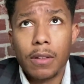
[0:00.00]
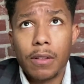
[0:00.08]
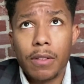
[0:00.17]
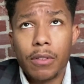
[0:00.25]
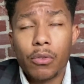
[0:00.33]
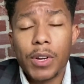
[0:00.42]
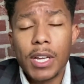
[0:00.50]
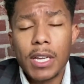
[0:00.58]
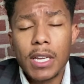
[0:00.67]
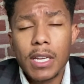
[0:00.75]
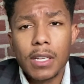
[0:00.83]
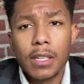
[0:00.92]

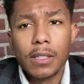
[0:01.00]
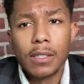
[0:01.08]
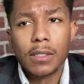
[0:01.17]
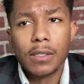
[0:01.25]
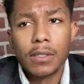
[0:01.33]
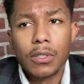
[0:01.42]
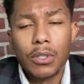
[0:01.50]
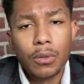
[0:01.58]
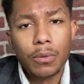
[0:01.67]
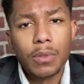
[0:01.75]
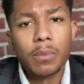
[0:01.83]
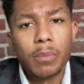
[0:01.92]
three
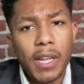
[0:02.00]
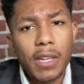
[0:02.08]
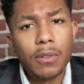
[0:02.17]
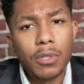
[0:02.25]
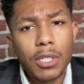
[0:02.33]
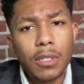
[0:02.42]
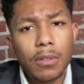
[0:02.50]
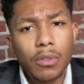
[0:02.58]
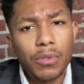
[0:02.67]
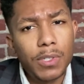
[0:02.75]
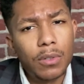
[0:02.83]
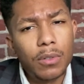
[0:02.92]
suits by Indochino,
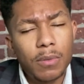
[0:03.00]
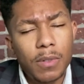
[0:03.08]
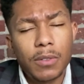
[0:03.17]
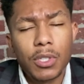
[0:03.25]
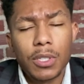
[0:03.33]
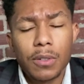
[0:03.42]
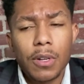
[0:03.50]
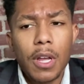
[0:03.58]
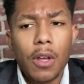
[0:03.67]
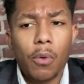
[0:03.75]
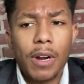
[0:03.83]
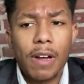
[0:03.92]
three suits by Indochino.
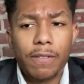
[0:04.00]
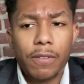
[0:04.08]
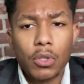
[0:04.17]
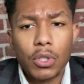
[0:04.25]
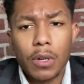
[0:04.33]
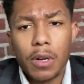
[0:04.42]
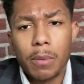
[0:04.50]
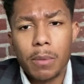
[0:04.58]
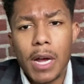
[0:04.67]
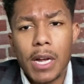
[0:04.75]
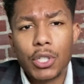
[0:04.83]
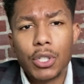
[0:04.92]
When I first started
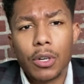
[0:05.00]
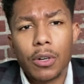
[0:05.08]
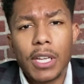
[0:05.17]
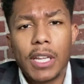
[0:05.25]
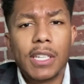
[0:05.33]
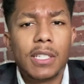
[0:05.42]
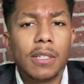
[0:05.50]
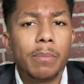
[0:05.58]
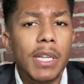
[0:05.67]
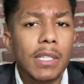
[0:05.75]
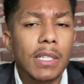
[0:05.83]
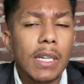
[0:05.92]
my journey into
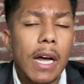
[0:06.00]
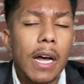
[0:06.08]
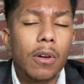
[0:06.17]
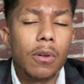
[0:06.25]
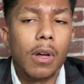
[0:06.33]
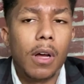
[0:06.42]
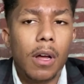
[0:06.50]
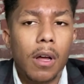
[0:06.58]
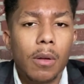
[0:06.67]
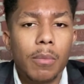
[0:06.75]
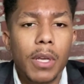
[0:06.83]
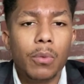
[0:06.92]
men's style,
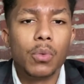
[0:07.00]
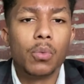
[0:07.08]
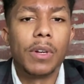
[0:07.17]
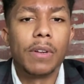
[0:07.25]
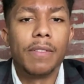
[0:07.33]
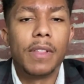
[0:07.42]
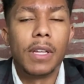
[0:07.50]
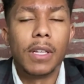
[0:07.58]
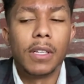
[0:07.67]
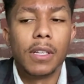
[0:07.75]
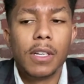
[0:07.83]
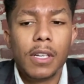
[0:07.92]
um, it was one of
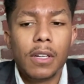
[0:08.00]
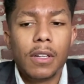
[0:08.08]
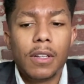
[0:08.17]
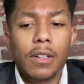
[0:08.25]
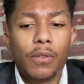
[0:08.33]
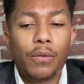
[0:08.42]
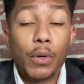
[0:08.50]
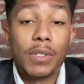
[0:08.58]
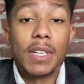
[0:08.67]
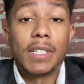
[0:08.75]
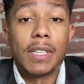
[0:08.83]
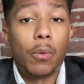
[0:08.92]
the first
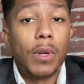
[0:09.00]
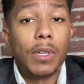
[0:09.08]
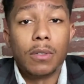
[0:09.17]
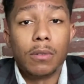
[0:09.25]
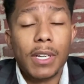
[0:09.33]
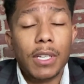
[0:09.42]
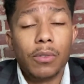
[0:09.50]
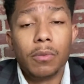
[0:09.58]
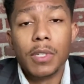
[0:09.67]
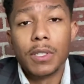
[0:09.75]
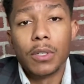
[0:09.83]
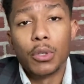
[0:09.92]
things I went to. I did
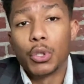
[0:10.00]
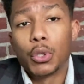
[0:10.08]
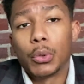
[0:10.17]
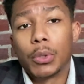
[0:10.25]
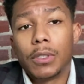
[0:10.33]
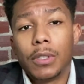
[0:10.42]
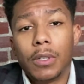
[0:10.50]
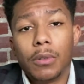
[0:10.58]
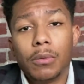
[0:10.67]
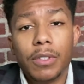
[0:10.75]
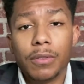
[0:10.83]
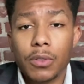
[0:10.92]
research on, you know,
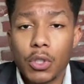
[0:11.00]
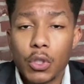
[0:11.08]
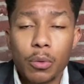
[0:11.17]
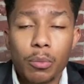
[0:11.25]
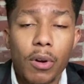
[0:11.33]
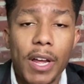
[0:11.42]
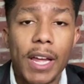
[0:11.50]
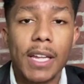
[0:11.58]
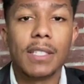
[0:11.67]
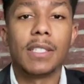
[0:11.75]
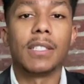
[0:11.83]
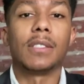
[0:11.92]
different suit
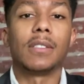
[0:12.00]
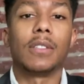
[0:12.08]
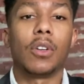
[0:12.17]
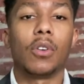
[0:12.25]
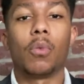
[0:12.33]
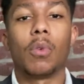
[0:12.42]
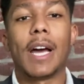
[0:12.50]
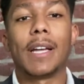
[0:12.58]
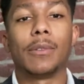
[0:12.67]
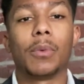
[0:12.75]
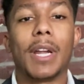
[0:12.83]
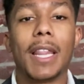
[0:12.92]
brands and, you know, what I
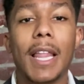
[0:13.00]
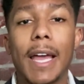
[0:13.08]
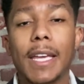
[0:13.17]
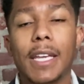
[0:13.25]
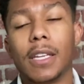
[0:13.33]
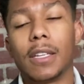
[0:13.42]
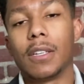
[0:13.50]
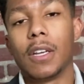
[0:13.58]
what I like and